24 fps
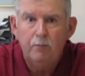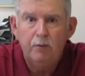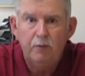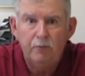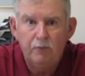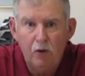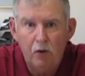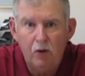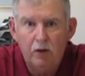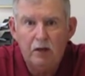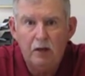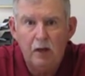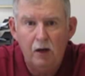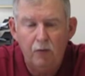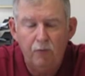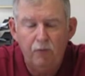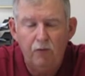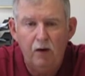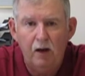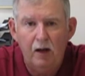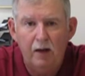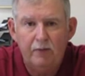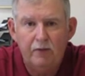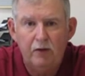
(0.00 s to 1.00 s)
be very
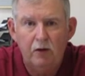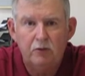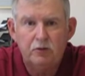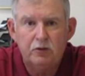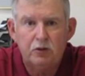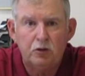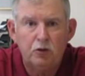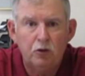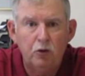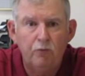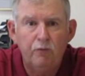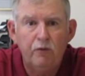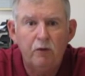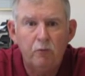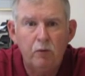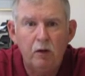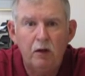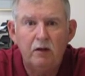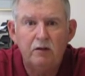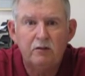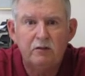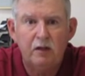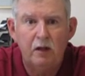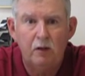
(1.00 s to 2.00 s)
careful out there. It's a goofy
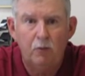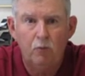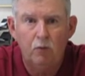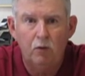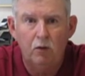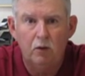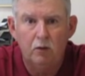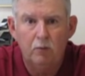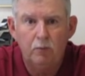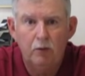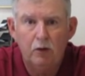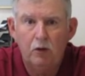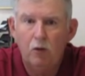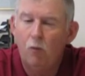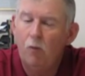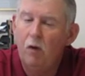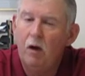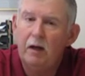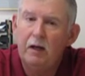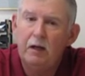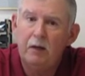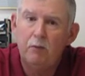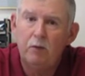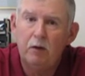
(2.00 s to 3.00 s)
real estate world. We don't
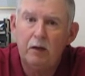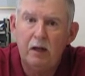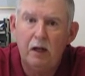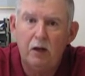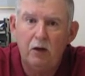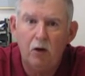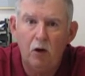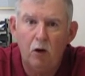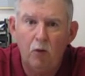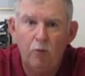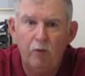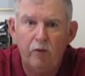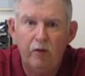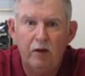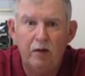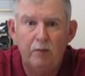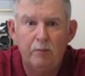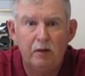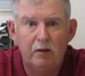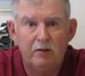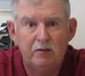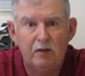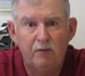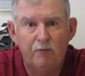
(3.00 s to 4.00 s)
want anyone getting hurt with any
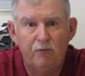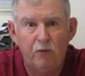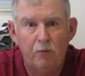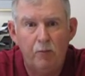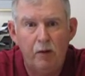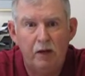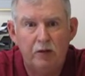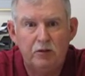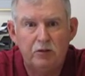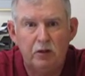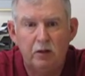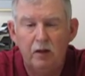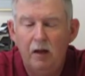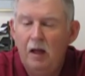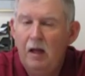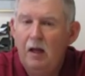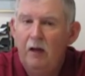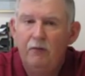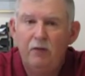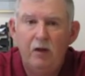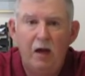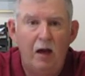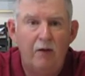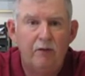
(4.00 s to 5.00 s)
misinformation.
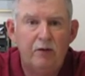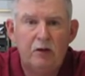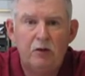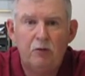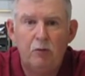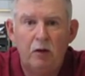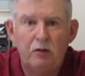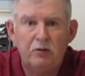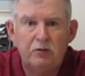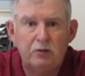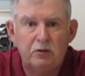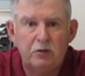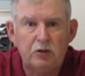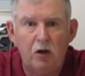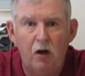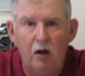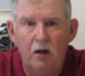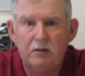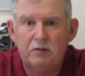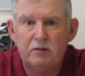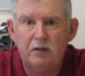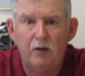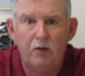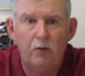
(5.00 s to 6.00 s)
If you have any questions,
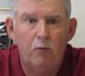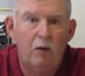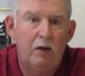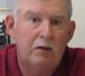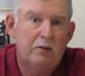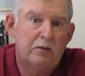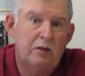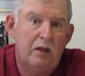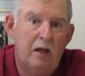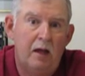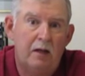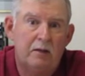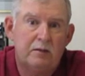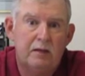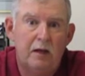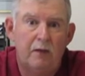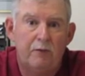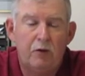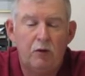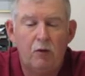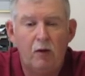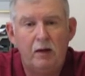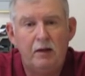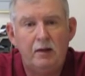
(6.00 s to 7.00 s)
call us. Otherwise, thanks. Have
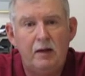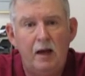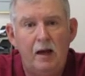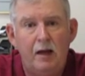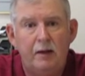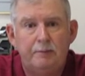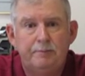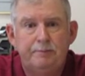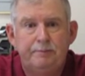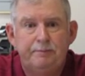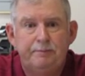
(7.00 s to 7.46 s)
a great day.